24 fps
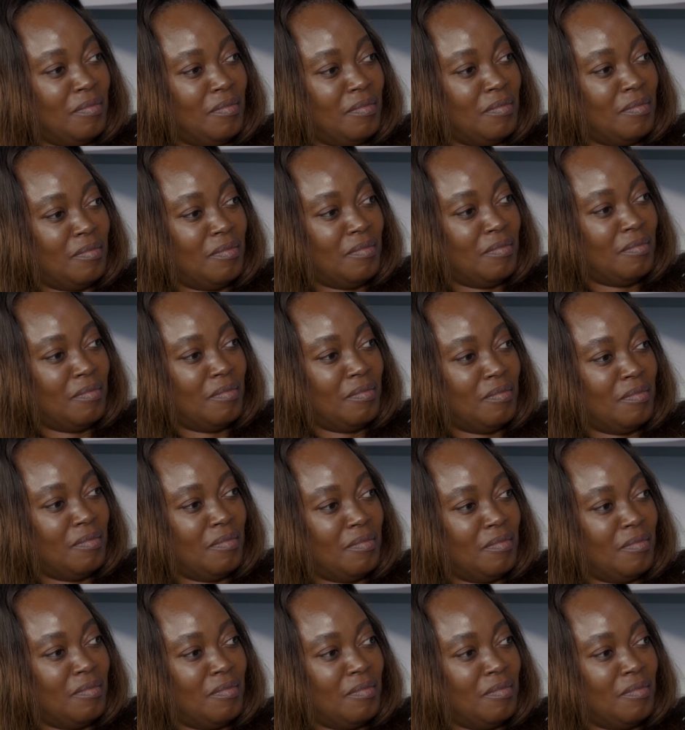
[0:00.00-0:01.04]
foods
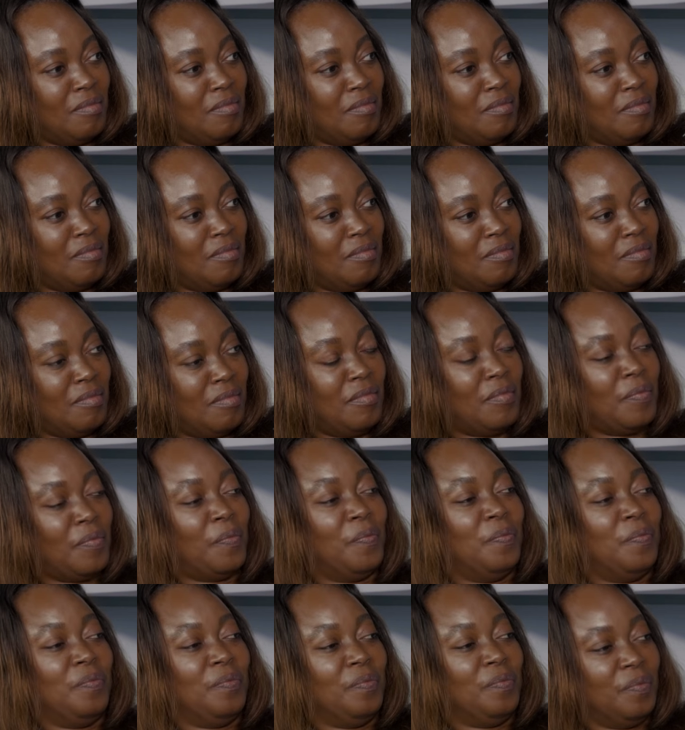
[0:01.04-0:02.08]
that are healthy.
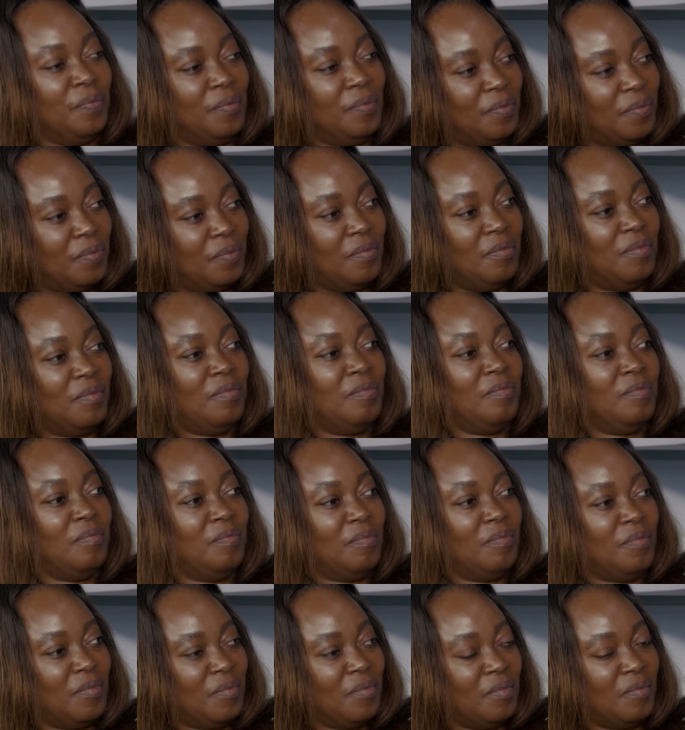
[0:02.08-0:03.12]
Avoid the consumption
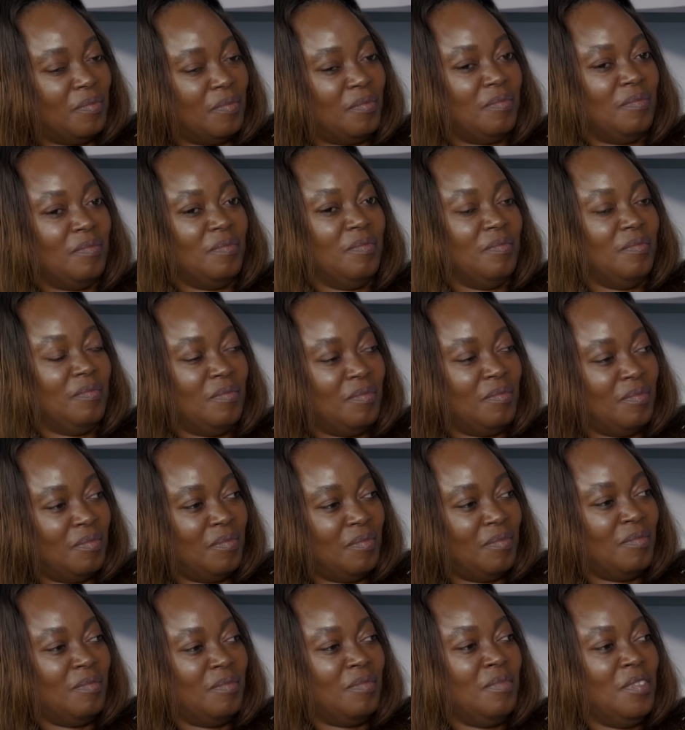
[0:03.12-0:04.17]
of
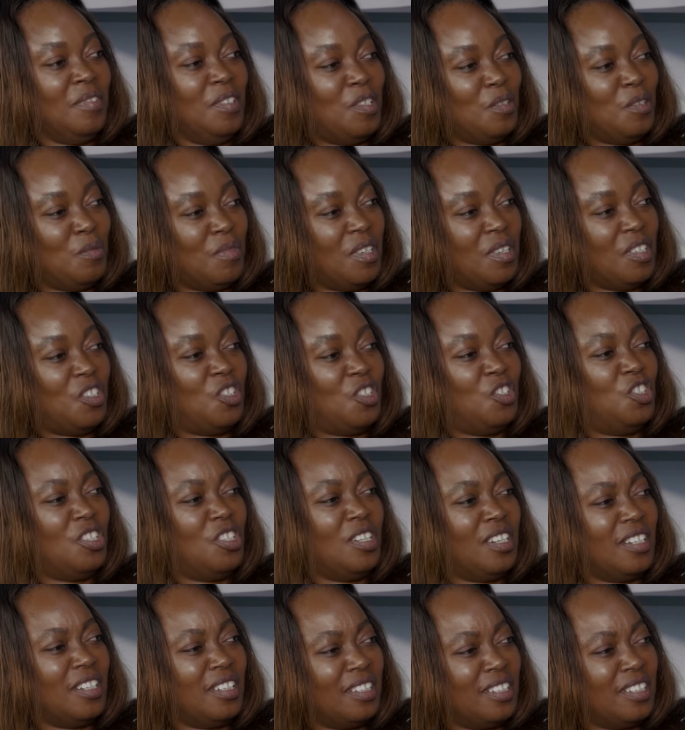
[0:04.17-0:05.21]
uh,
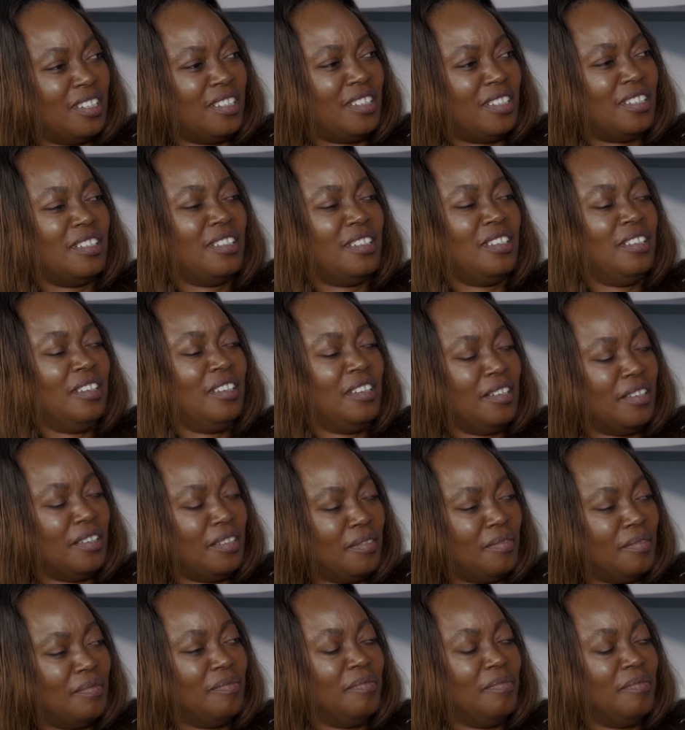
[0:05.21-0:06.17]
highly processed foods.